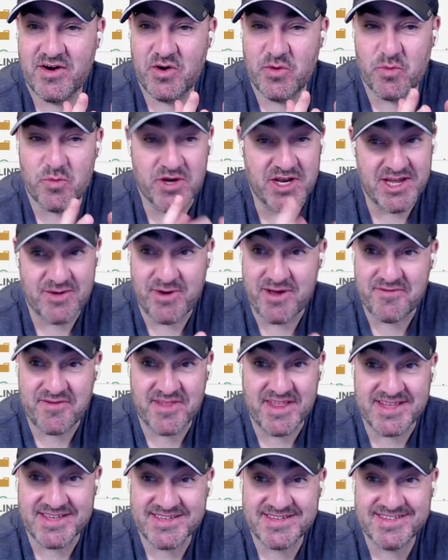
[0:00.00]
we need to wait for
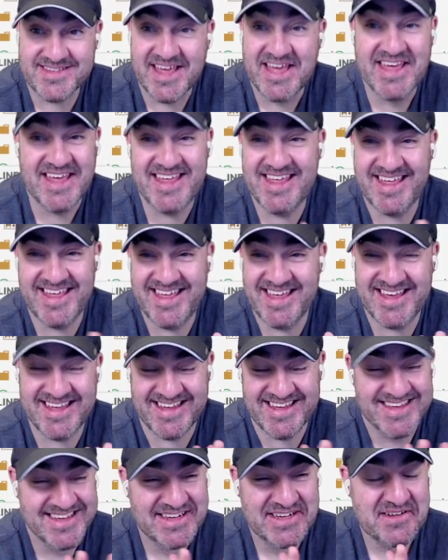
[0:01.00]
this.
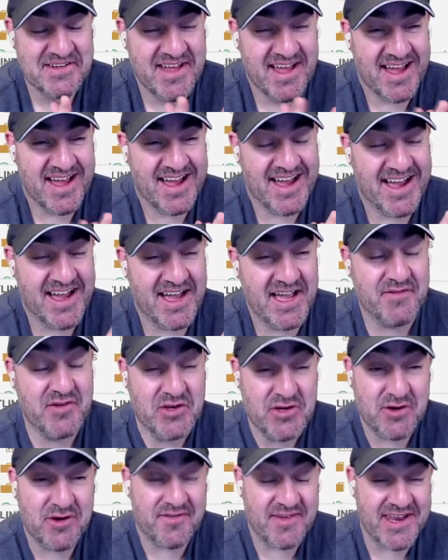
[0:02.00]
If you
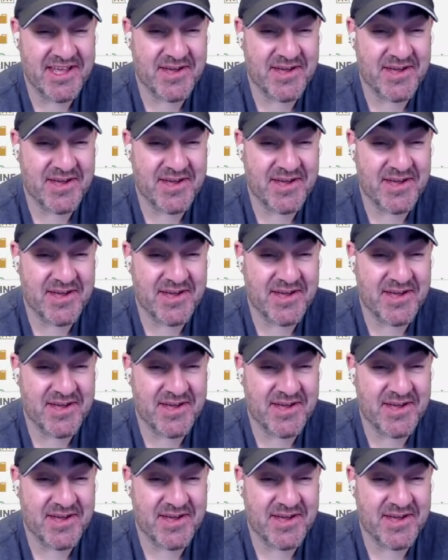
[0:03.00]
do have any